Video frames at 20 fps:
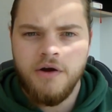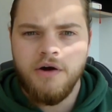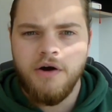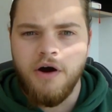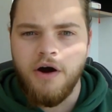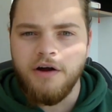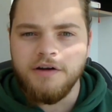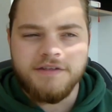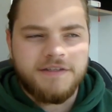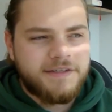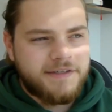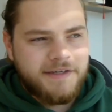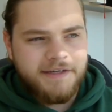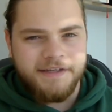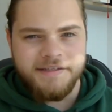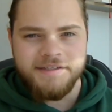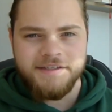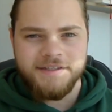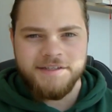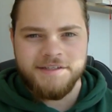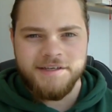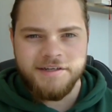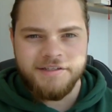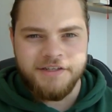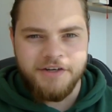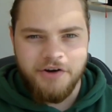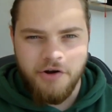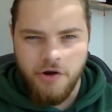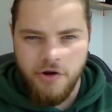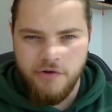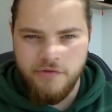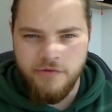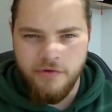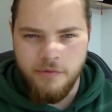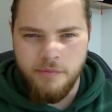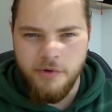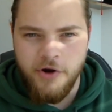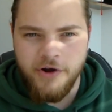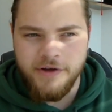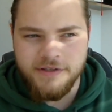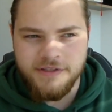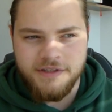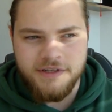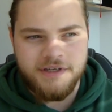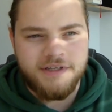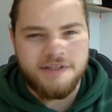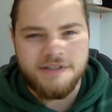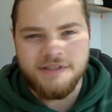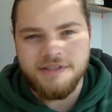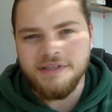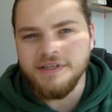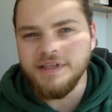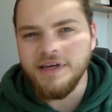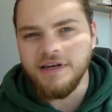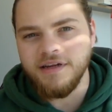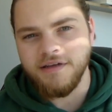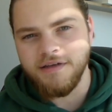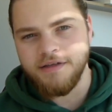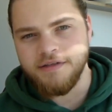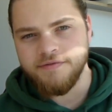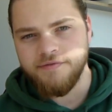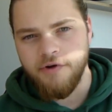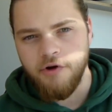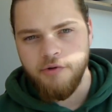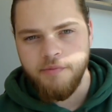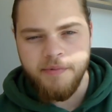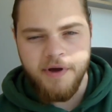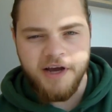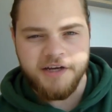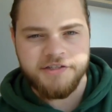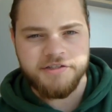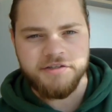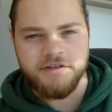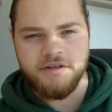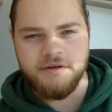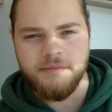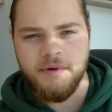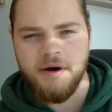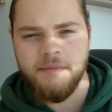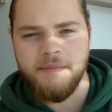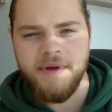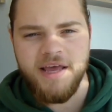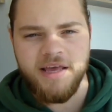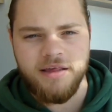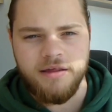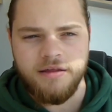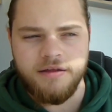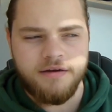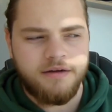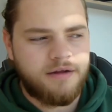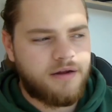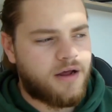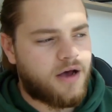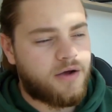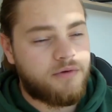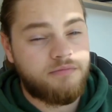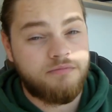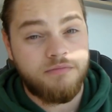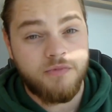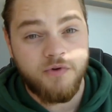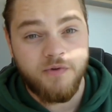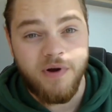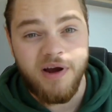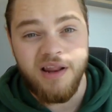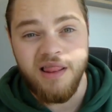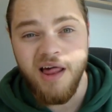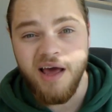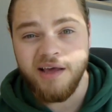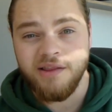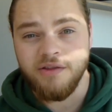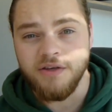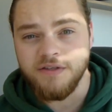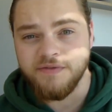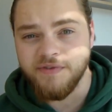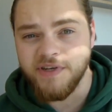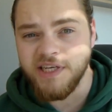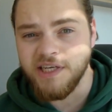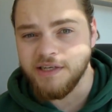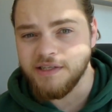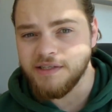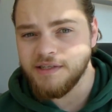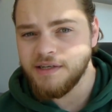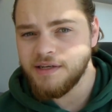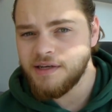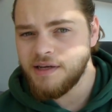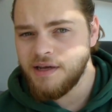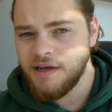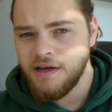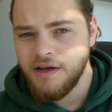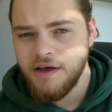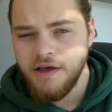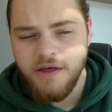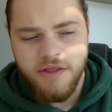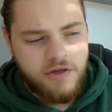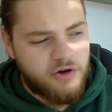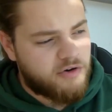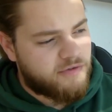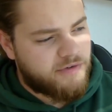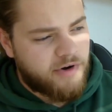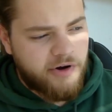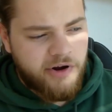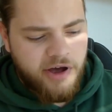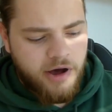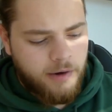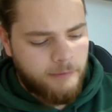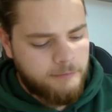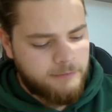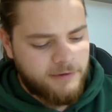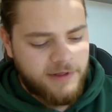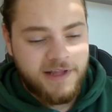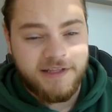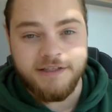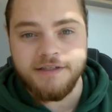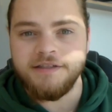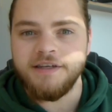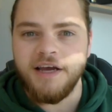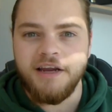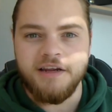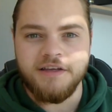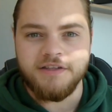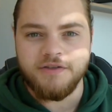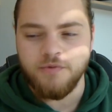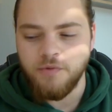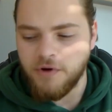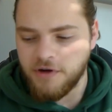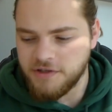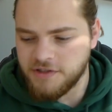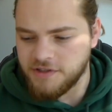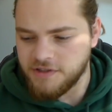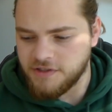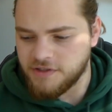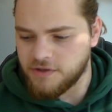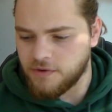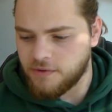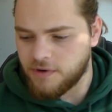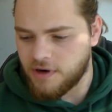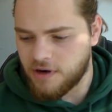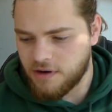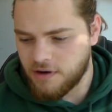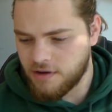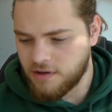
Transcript: honestly he's just such a nerd for bows, and you can see that he's very passionate about making it, and I really like those videos. They were very helpful, entertaining to watch, and so on.